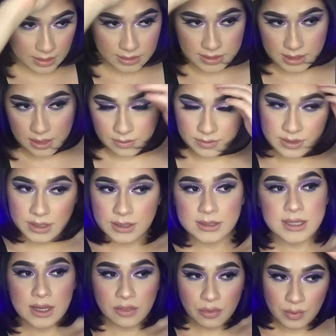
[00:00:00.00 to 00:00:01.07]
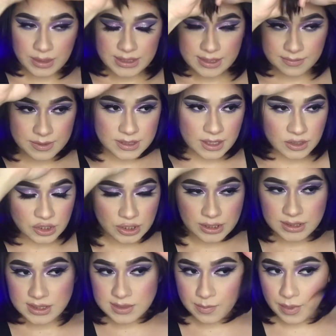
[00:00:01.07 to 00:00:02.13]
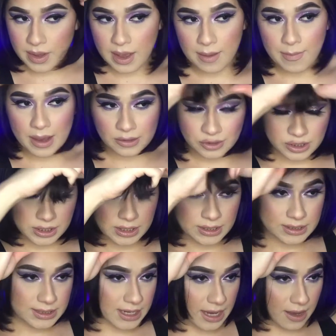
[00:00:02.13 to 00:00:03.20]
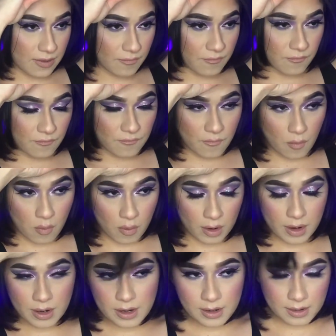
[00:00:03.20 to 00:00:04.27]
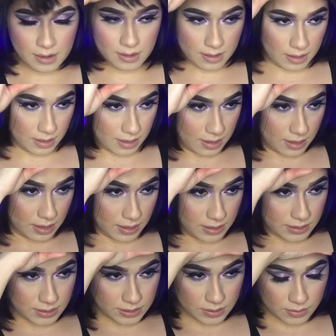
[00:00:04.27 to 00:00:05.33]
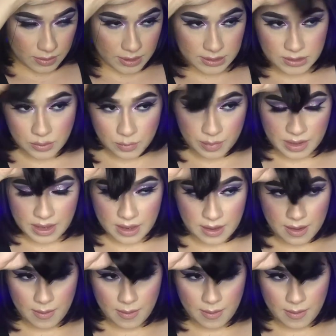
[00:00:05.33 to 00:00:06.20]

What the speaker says: said I was going to take 3 subsections, but I'm actually going to take 4. So this will be